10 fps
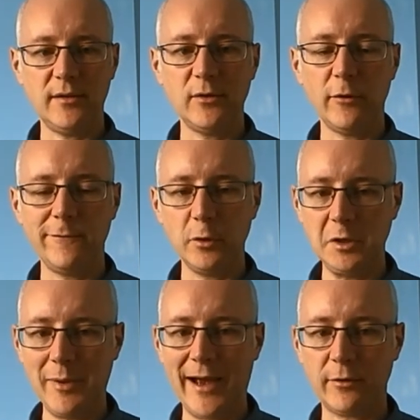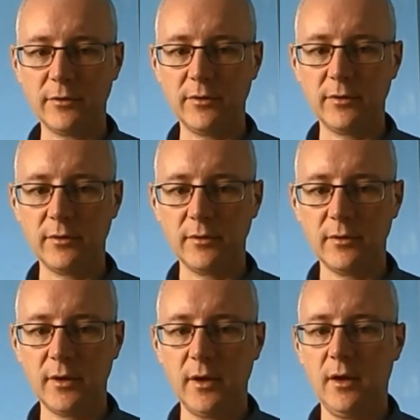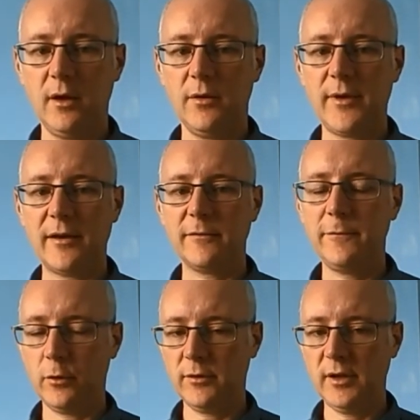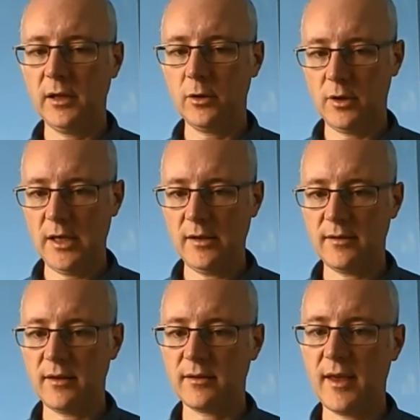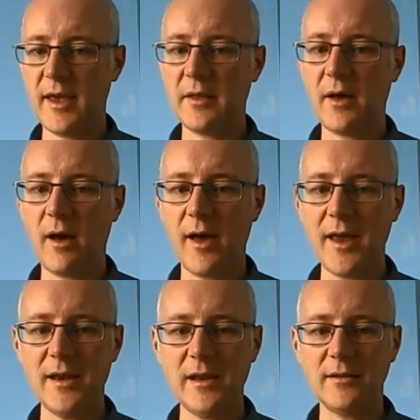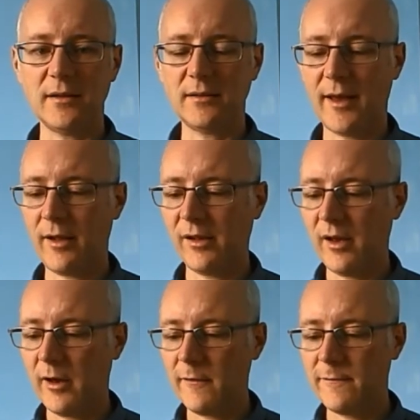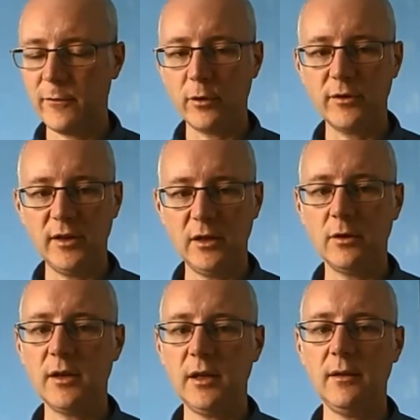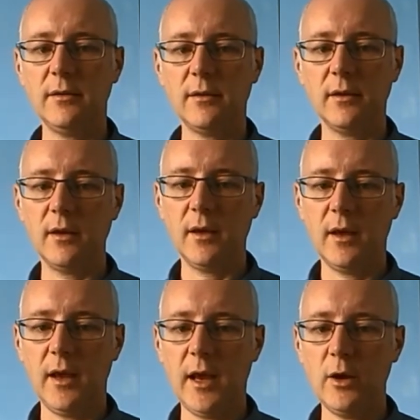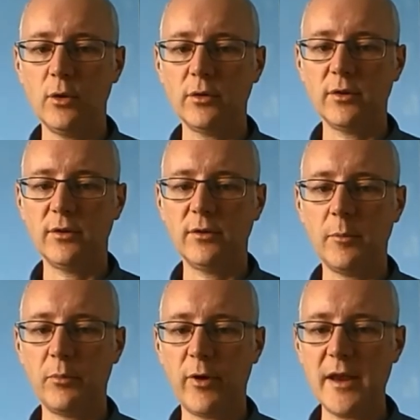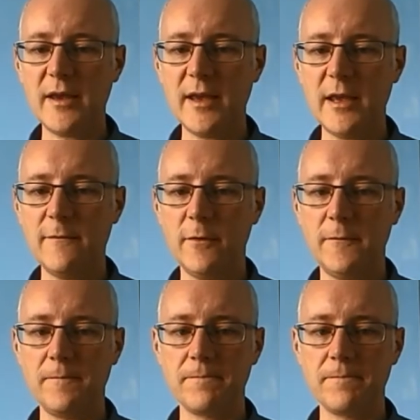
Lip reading: It's not £40, that's 40 cookies. It's saying that I need to sell 40 cookies in order to break even.